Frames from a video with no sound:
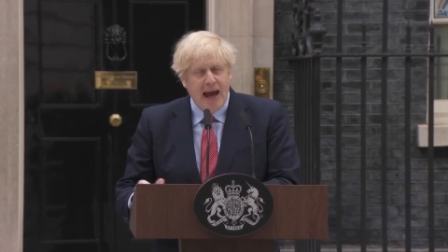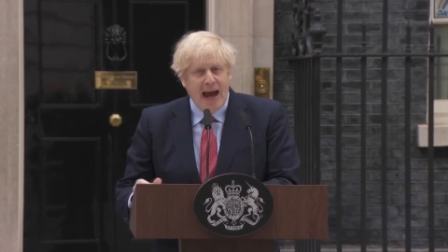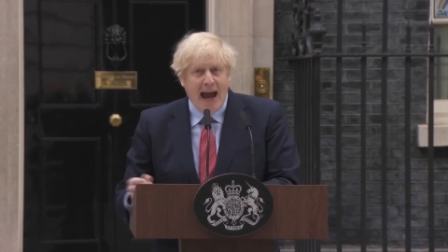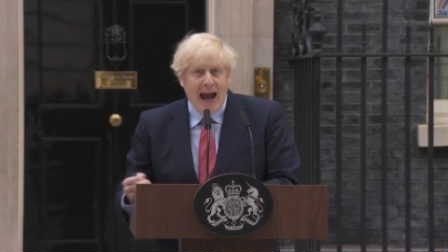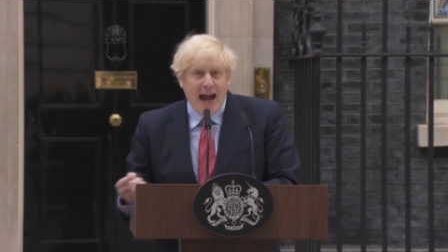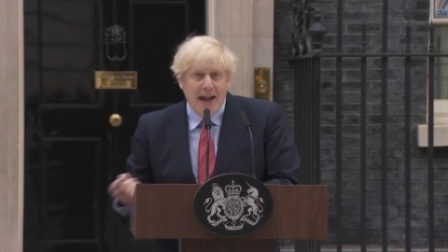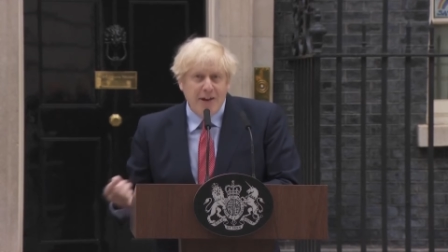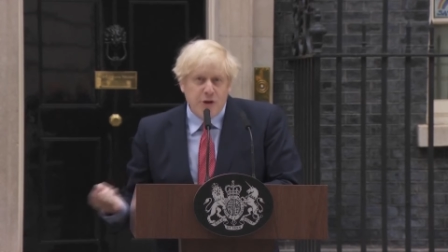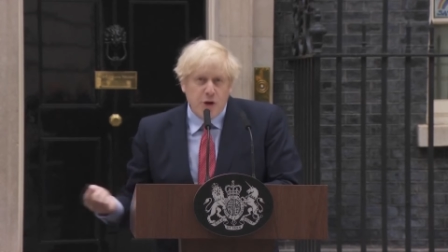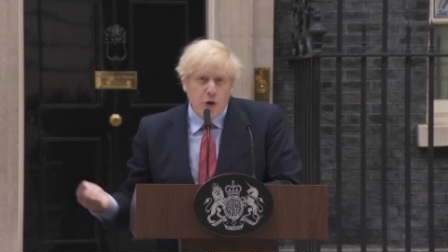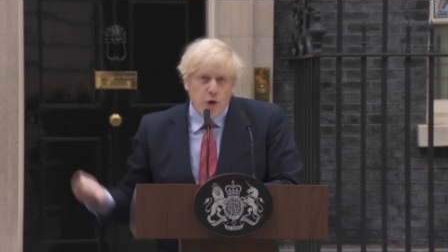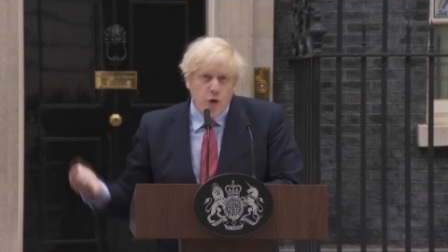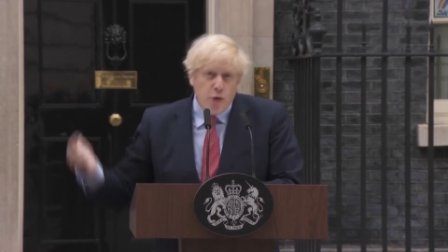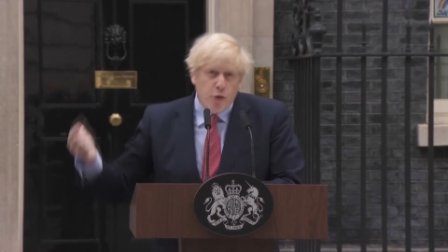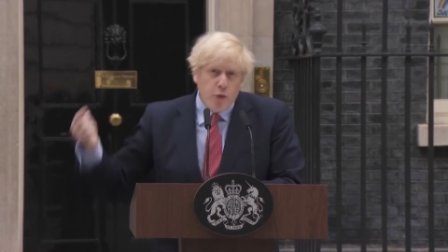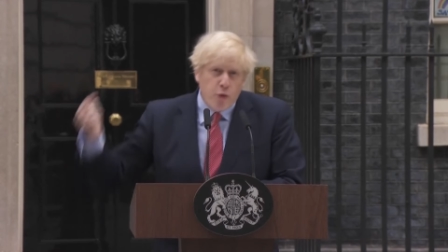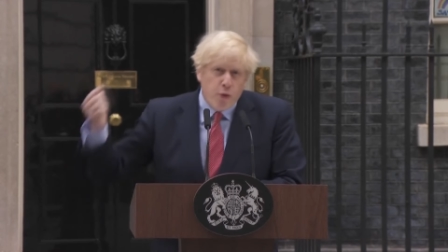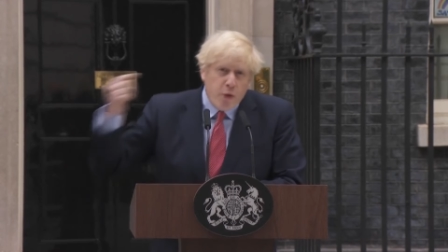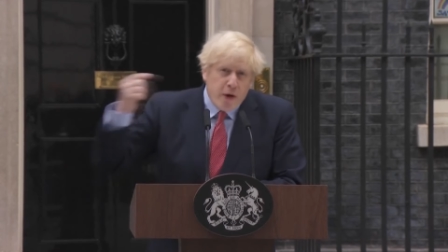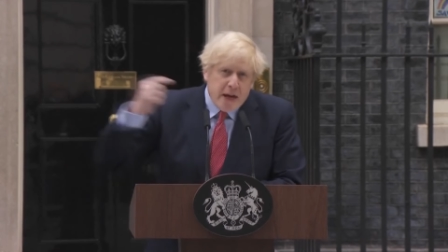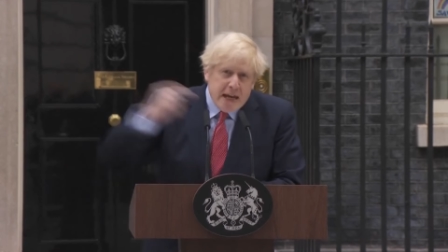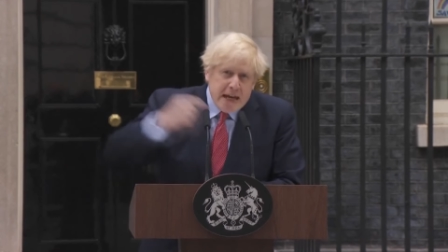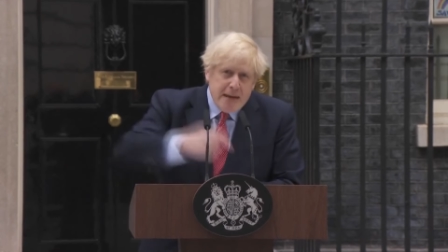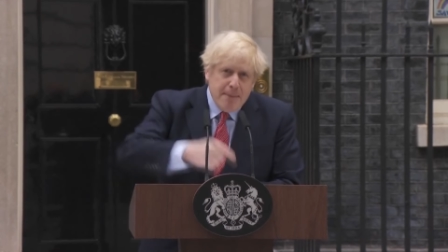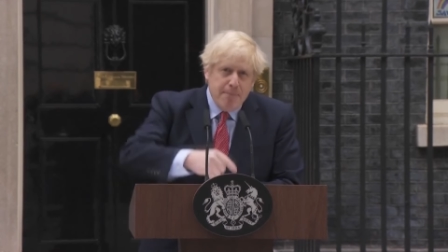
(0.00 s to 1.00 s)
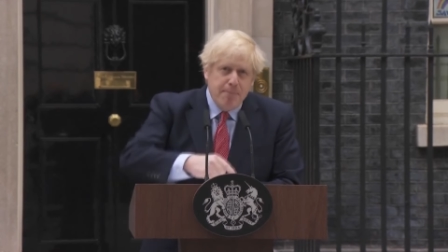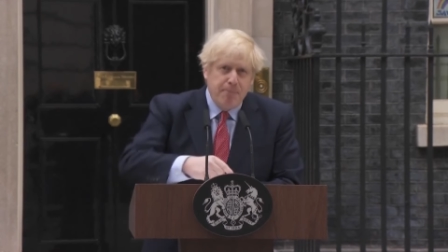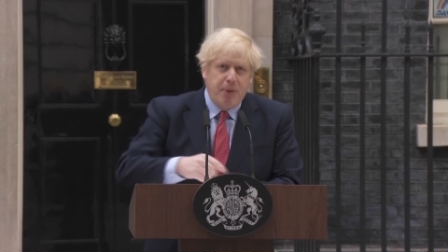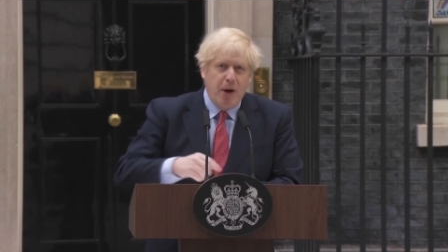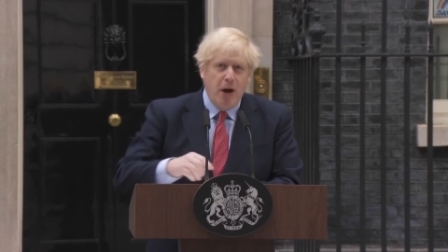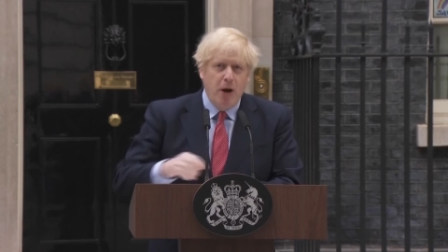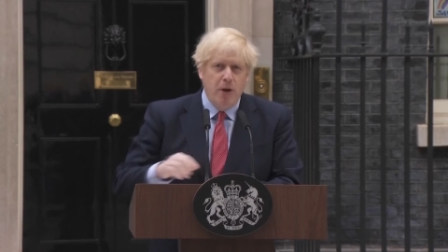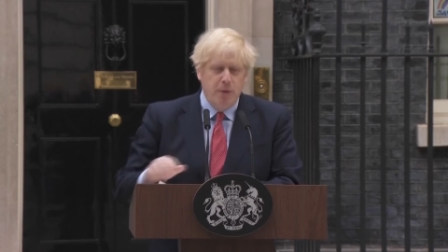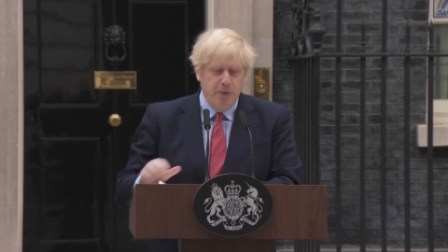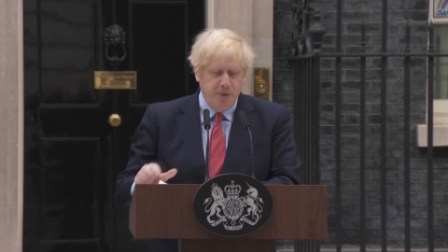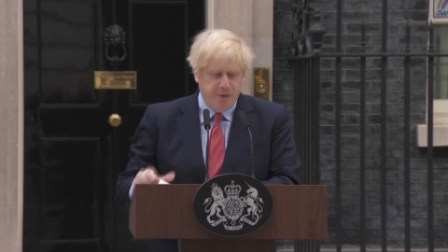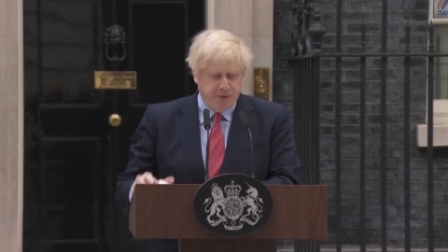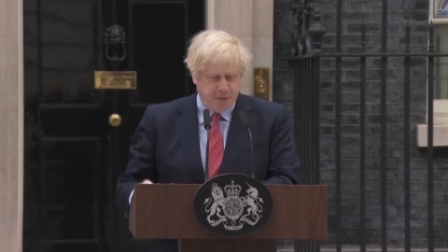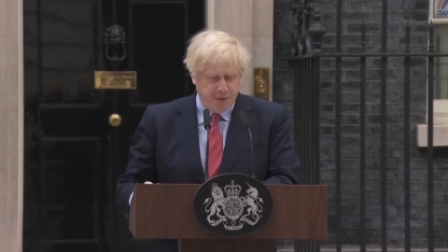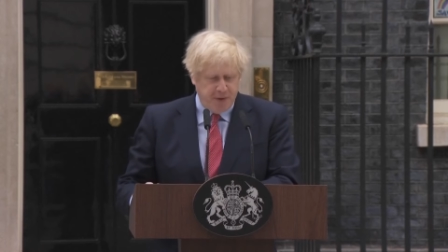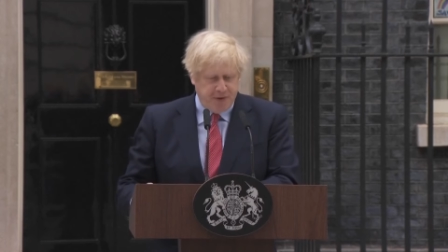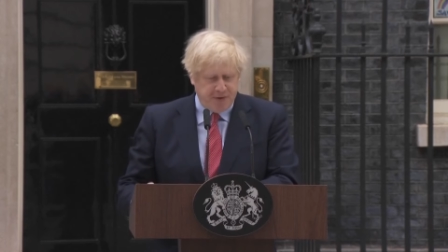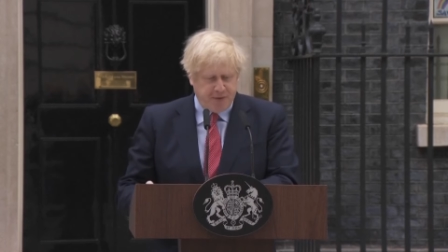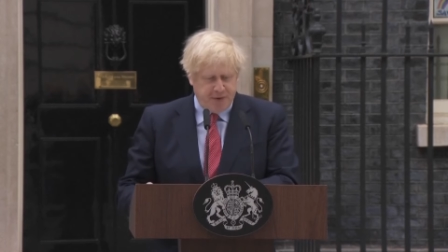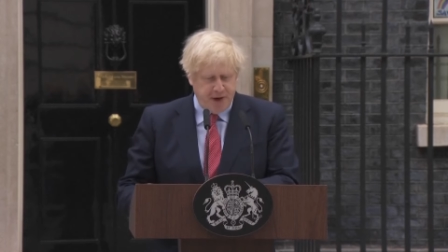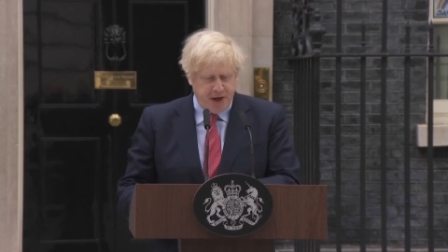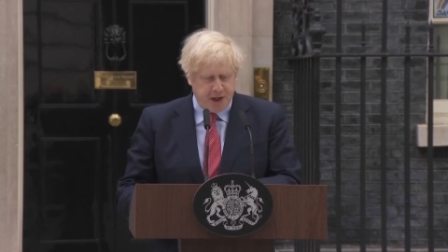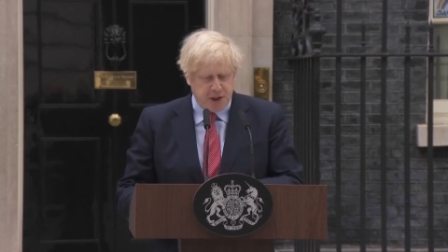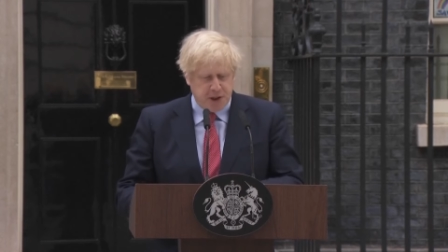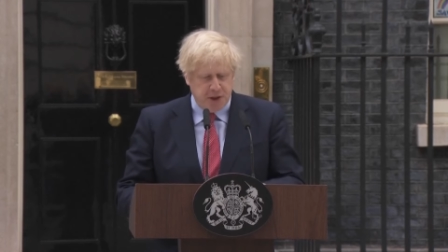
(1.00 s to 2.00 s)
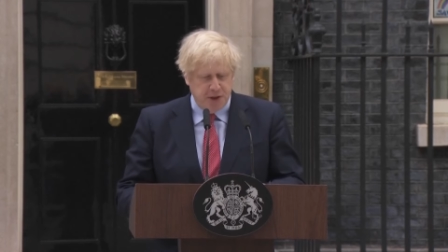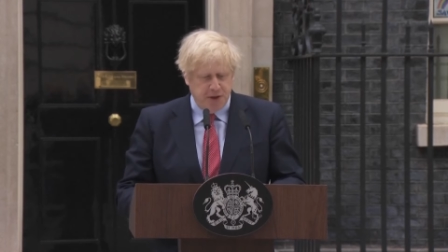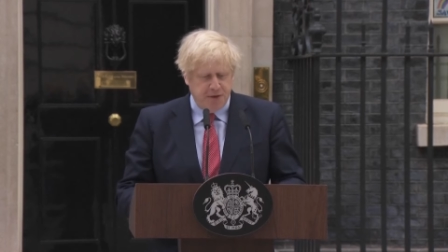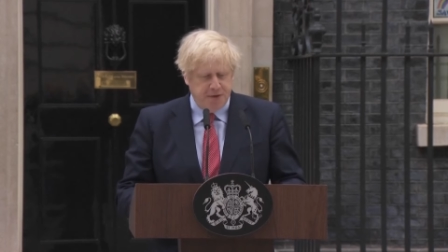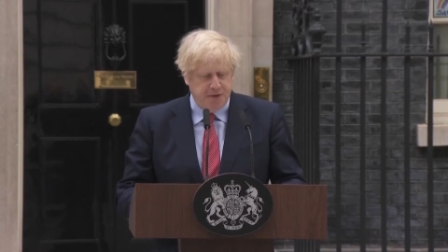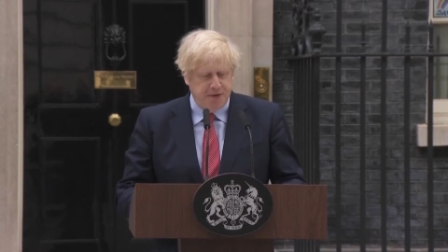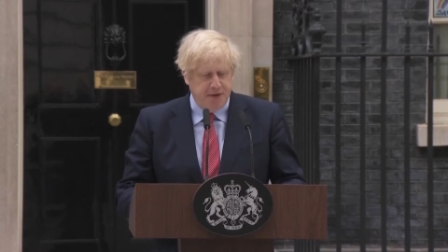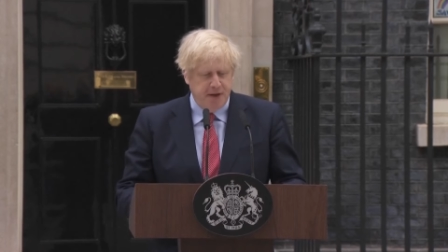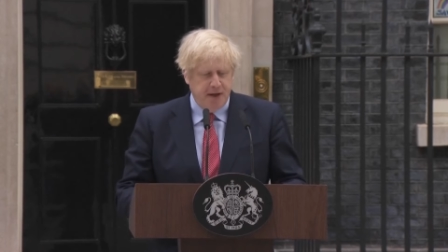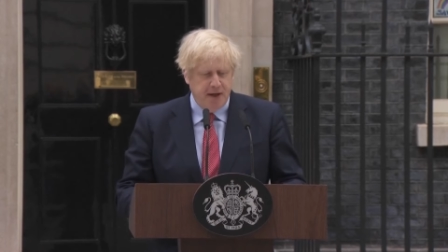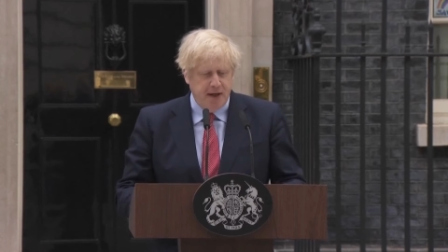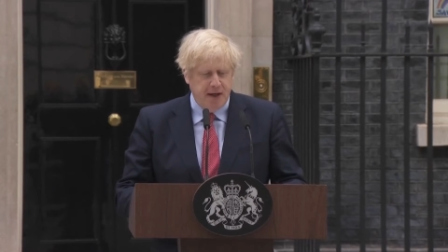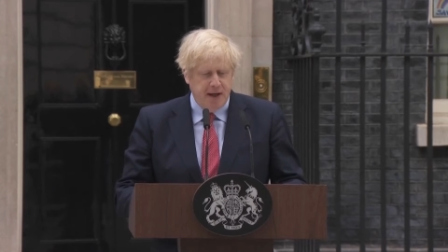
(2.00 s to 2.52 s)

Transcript: and reimpose restrictions